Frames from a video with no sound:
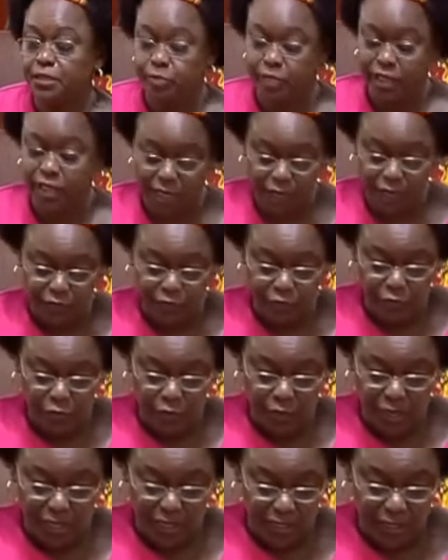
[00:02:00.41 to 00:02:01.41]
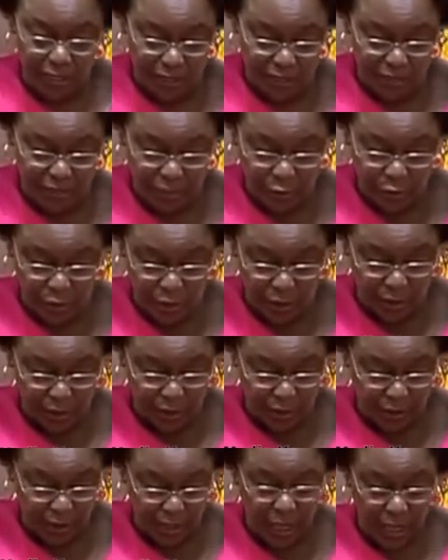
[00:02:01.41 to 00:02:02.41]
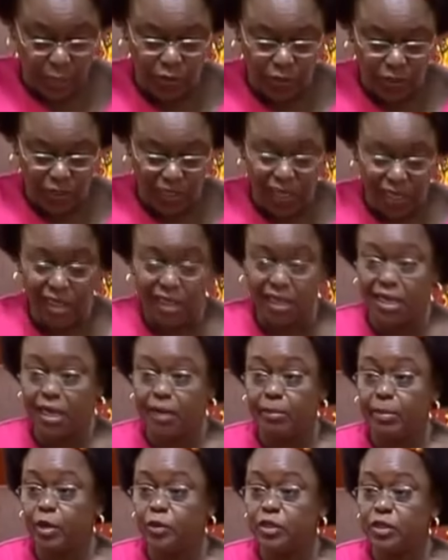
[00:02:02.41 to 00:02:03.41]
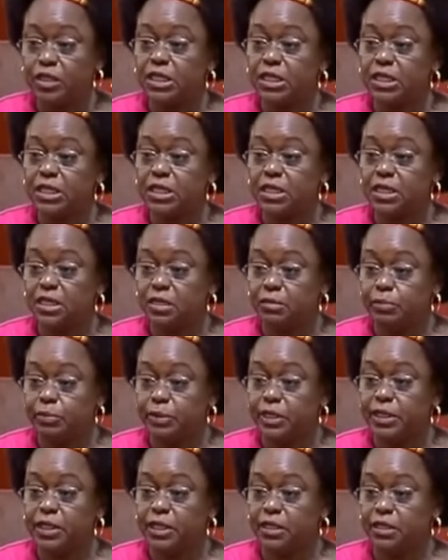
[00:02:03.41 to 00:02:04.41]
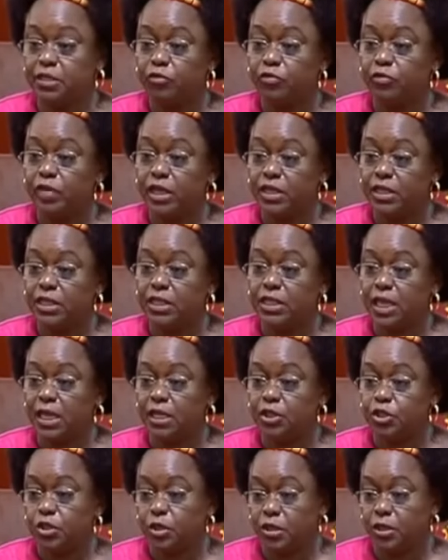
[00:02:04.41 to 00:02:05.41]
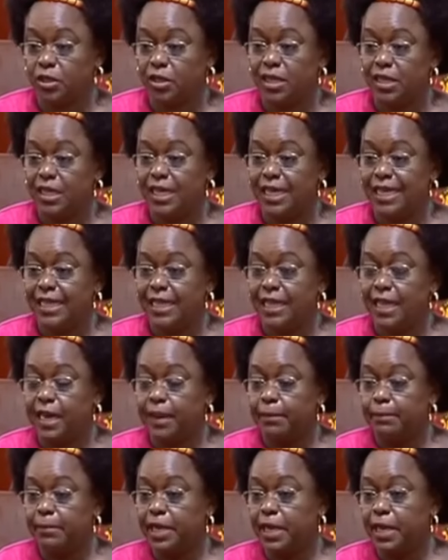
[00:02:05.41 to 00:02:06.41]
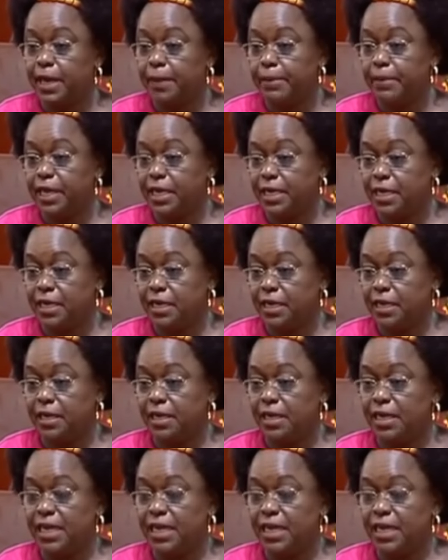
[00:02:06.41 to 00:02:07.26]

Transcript: Speaker, if you look at this, I've actually counted, I think, about 16 pieces of legislation that are being amended.